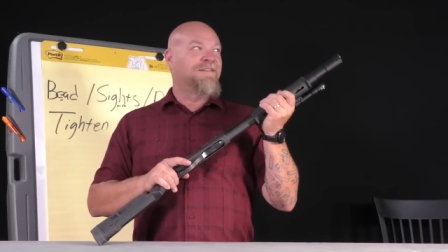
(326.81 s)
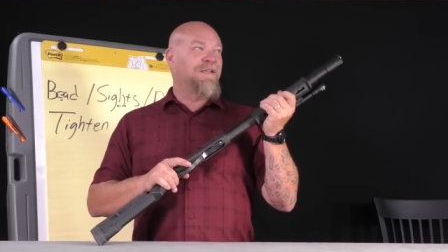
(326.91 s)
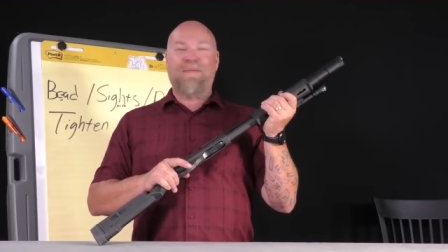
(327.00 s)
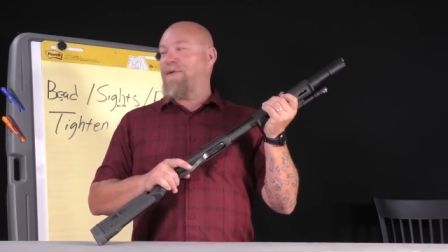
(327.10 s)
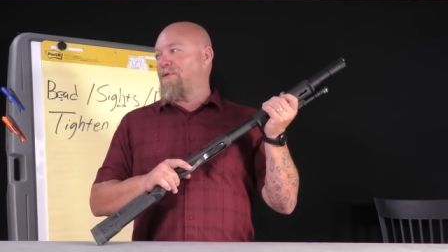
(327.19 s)

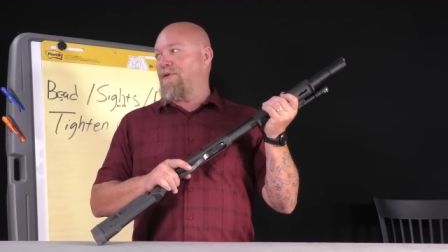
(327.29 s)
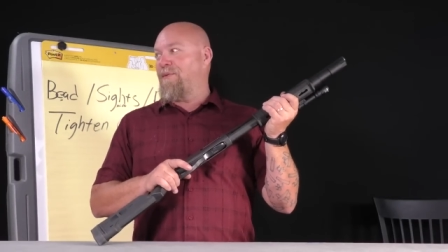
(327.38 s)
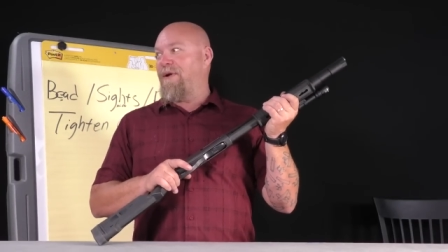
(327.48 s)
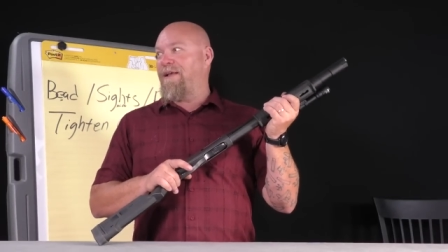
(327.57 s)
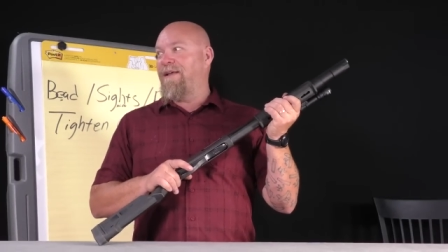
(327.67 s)
You ever the
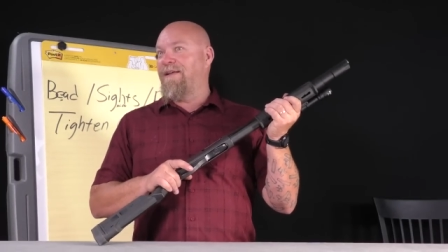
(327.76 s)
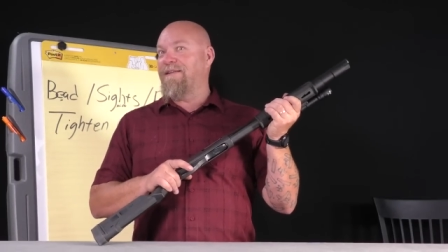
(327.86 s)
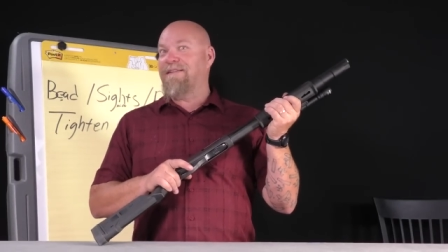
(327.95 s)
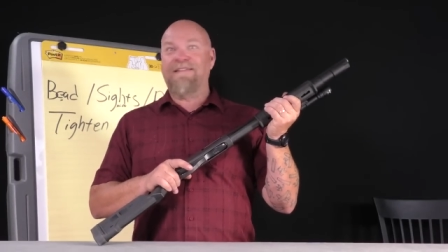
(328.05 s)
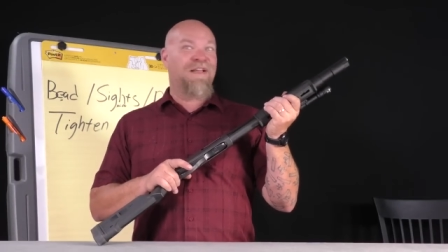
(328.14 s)
wrong way?
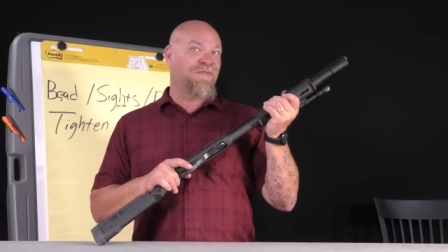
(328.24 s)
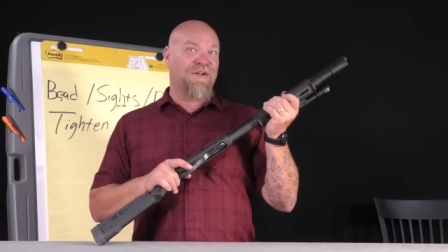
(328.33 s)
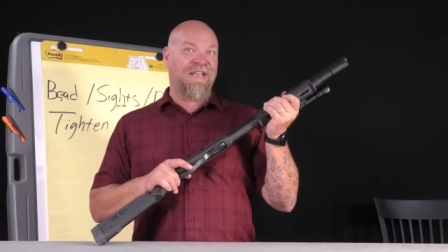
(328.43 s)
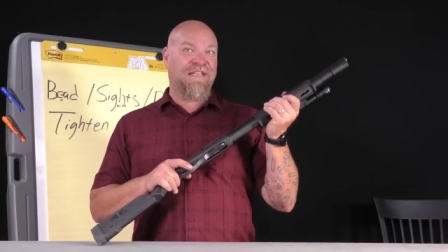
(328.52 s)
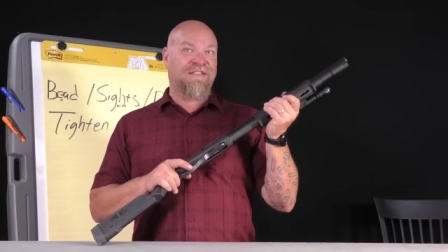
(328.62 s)

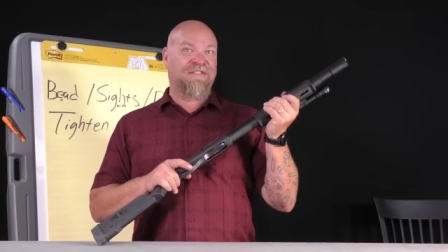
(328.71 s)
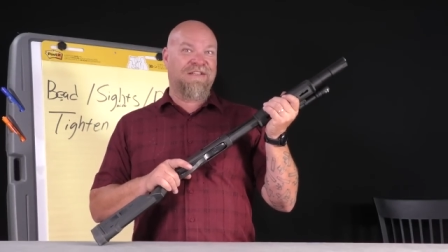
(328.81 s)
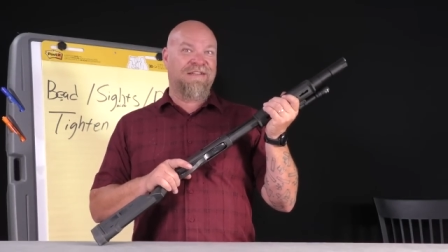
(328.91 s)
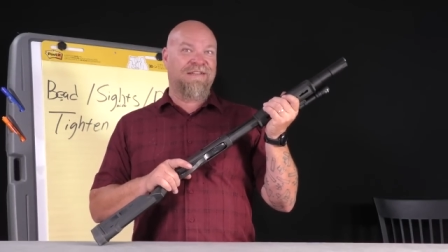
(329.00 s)
Never ends.